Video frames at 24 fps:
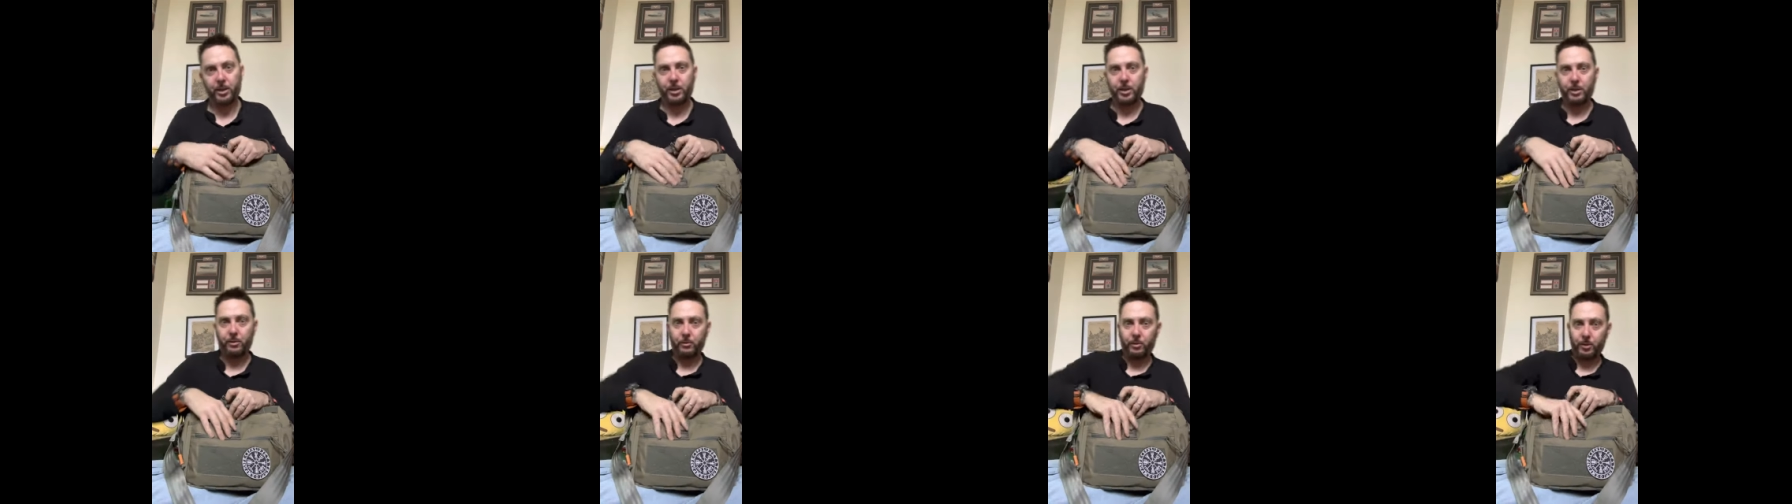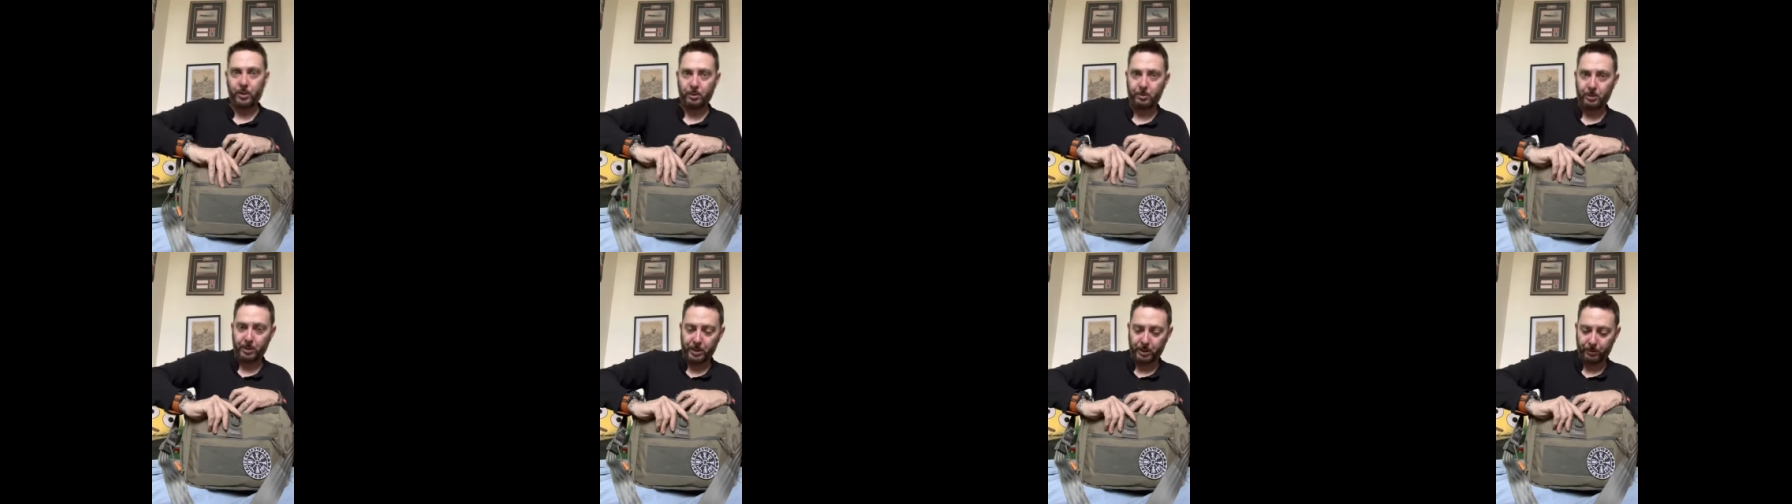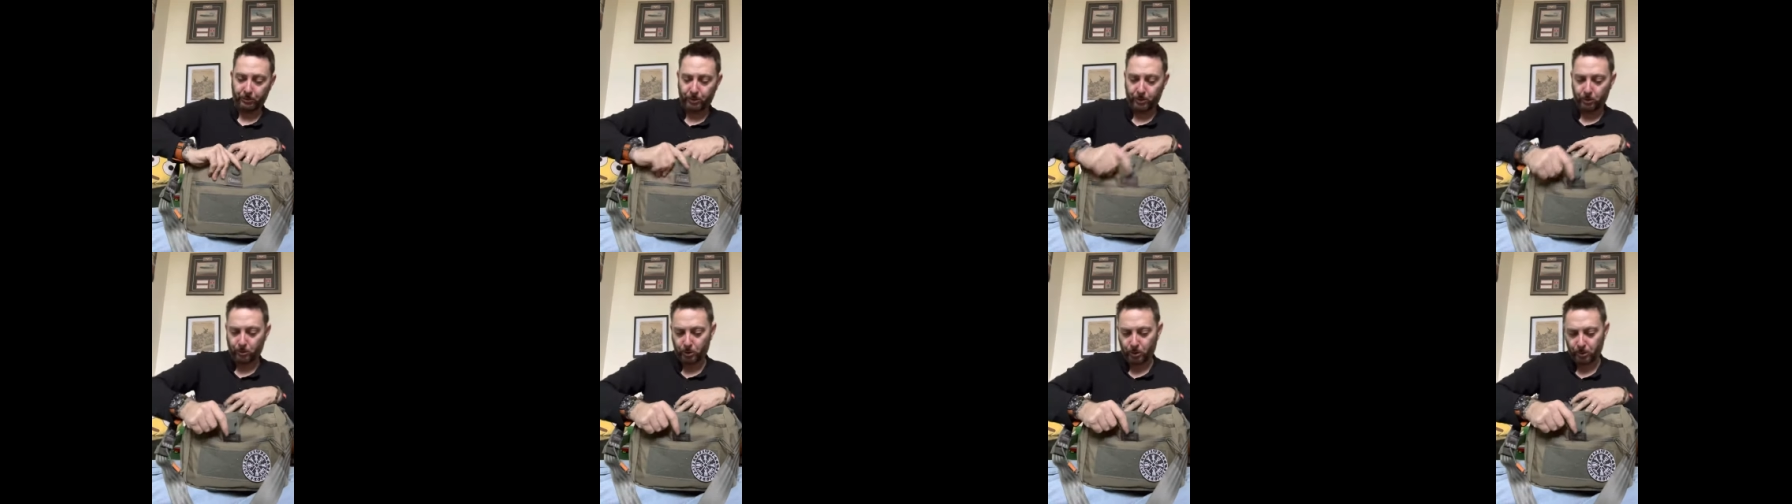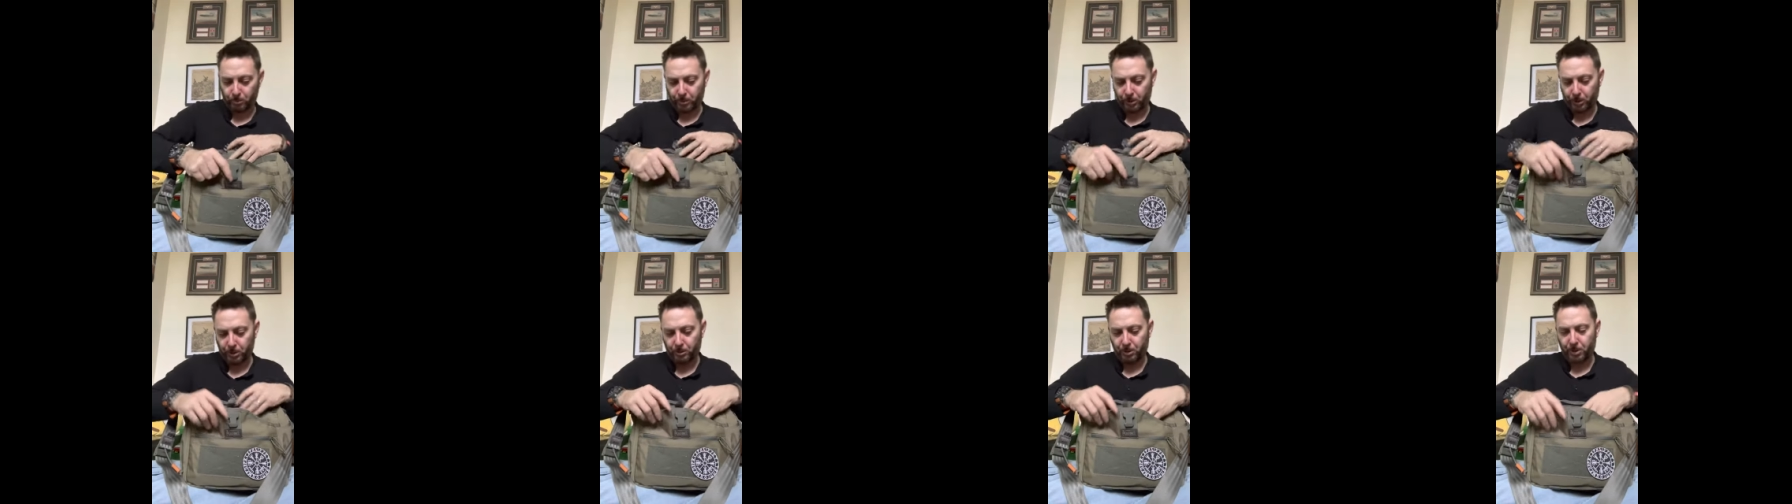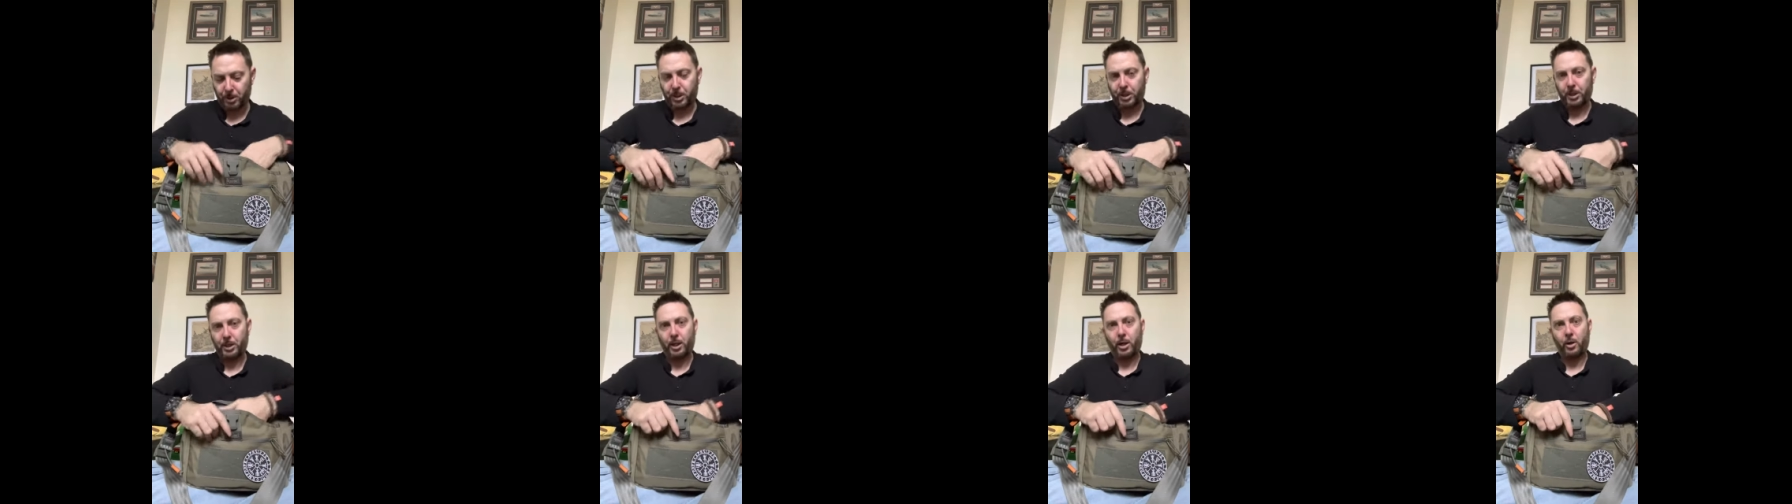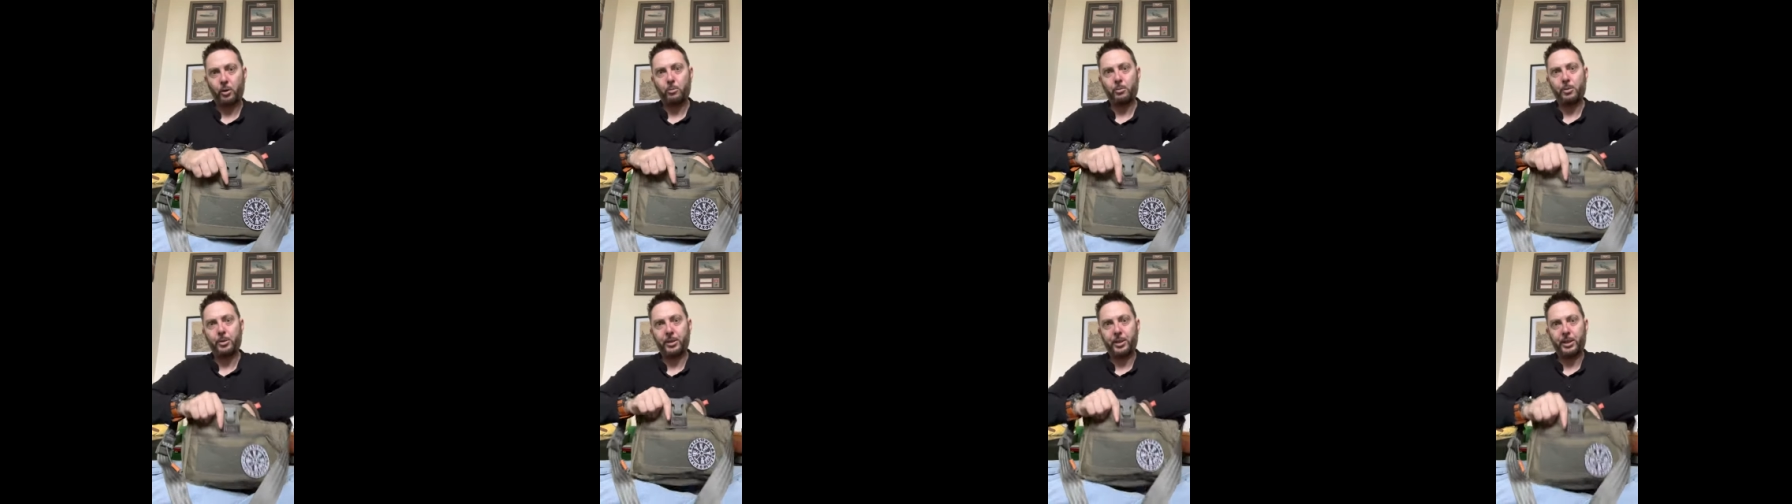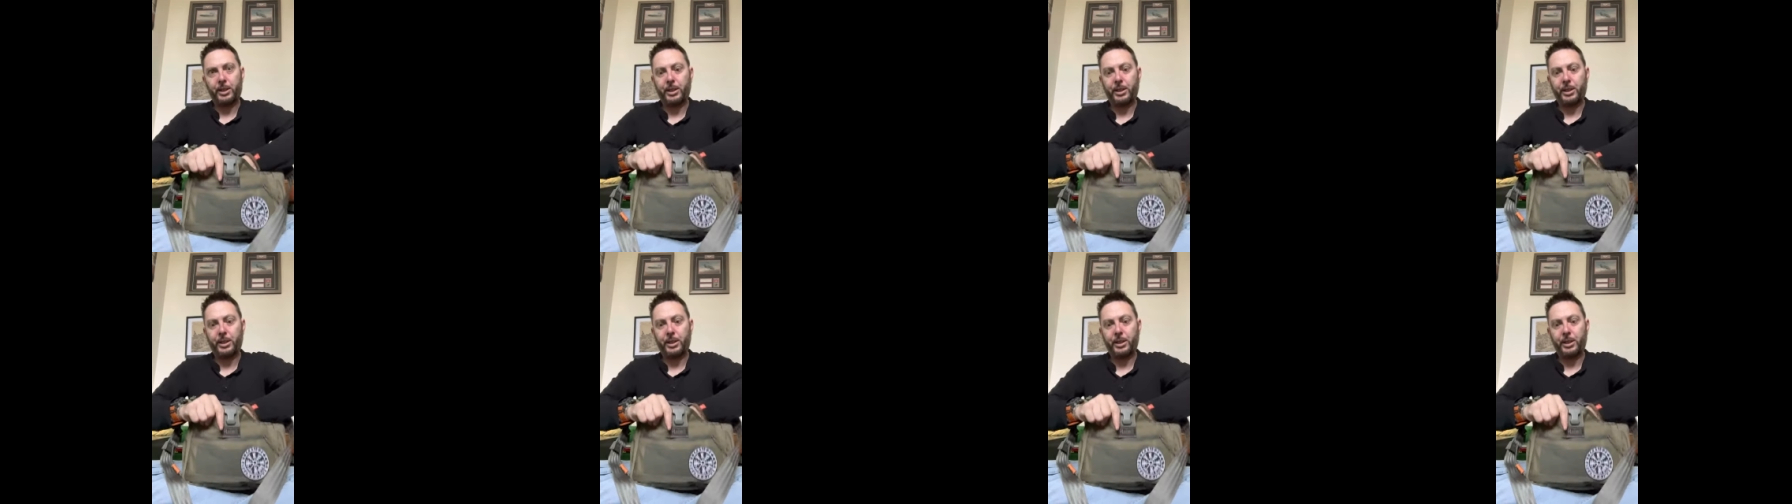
It's kind of a bit difficult sometimes to open